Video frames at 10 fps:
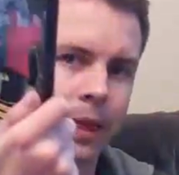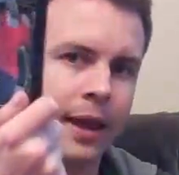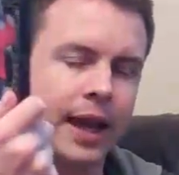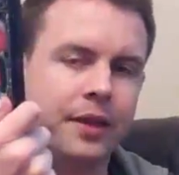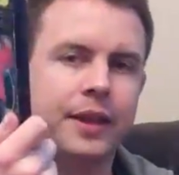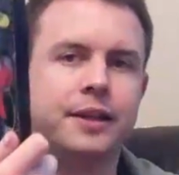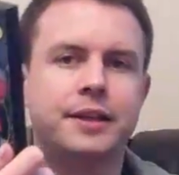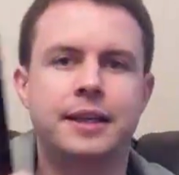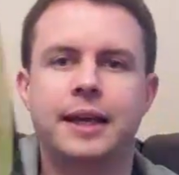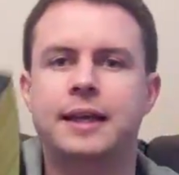At the end of the
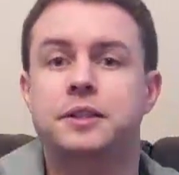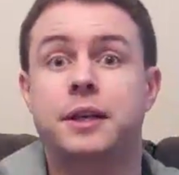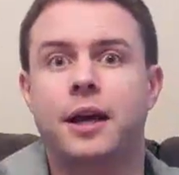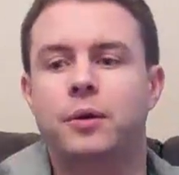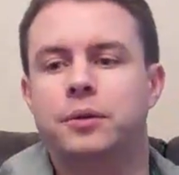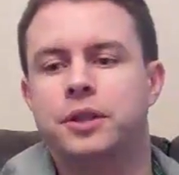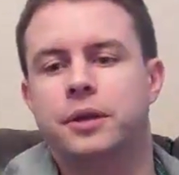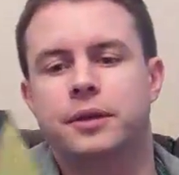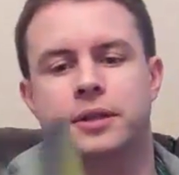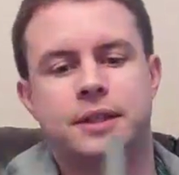day, as you get older, you
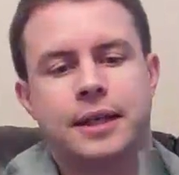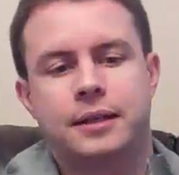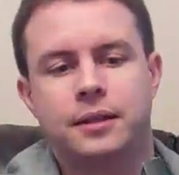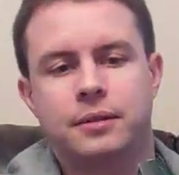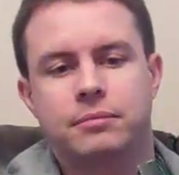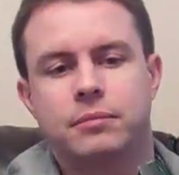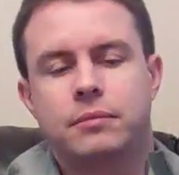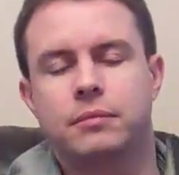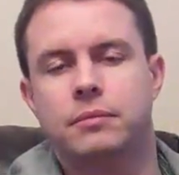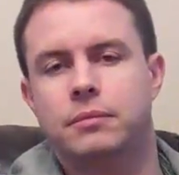understand that
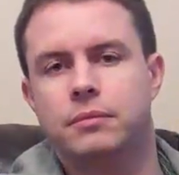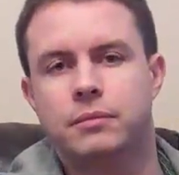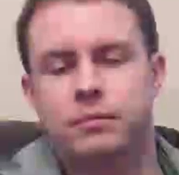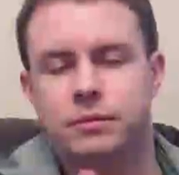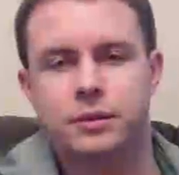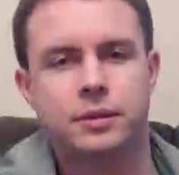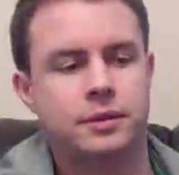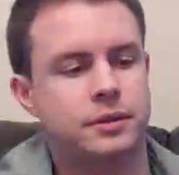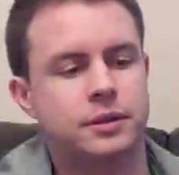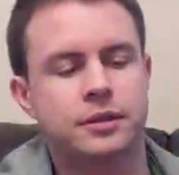
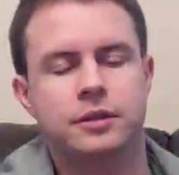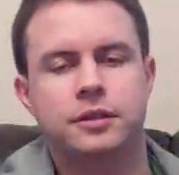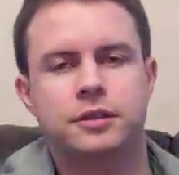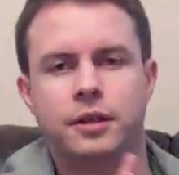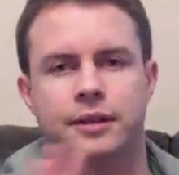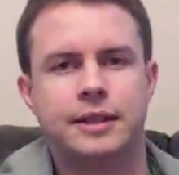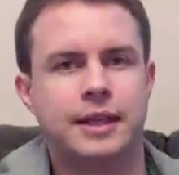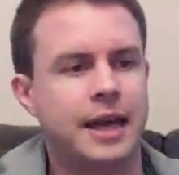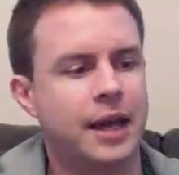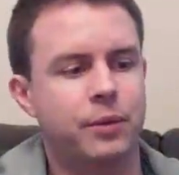you just don't need to
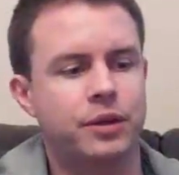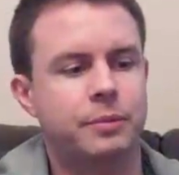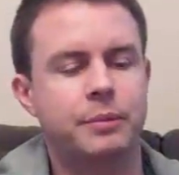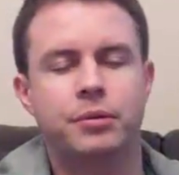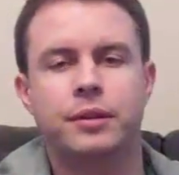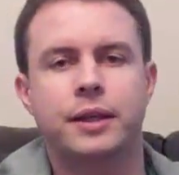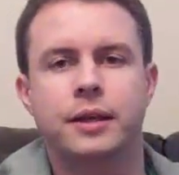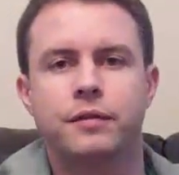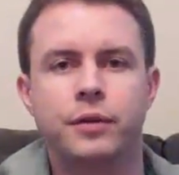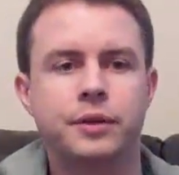care what other people think. If
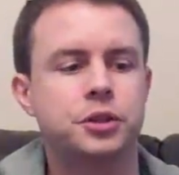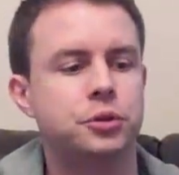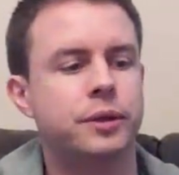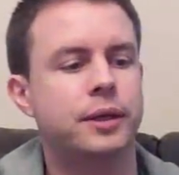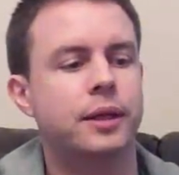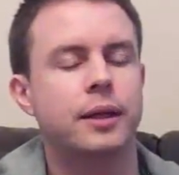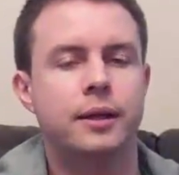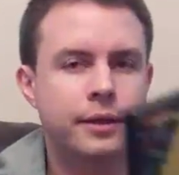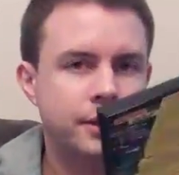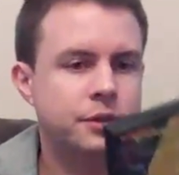you enjoy it,
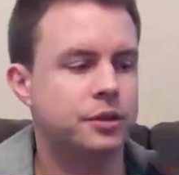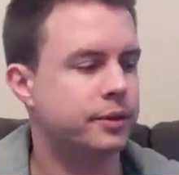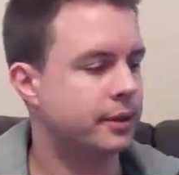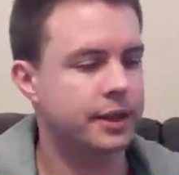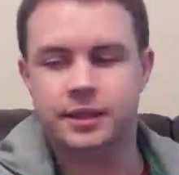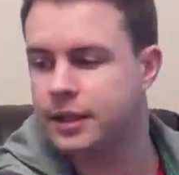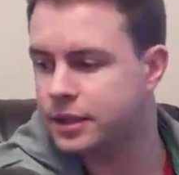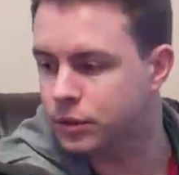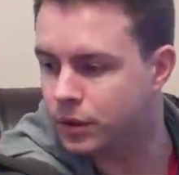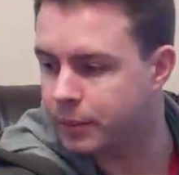then you do it, that's
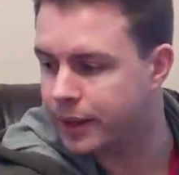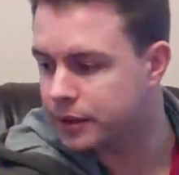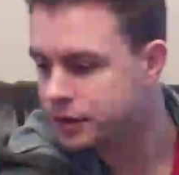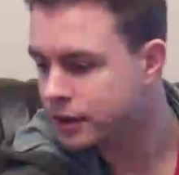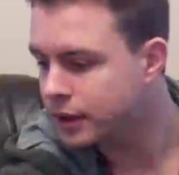all that matters.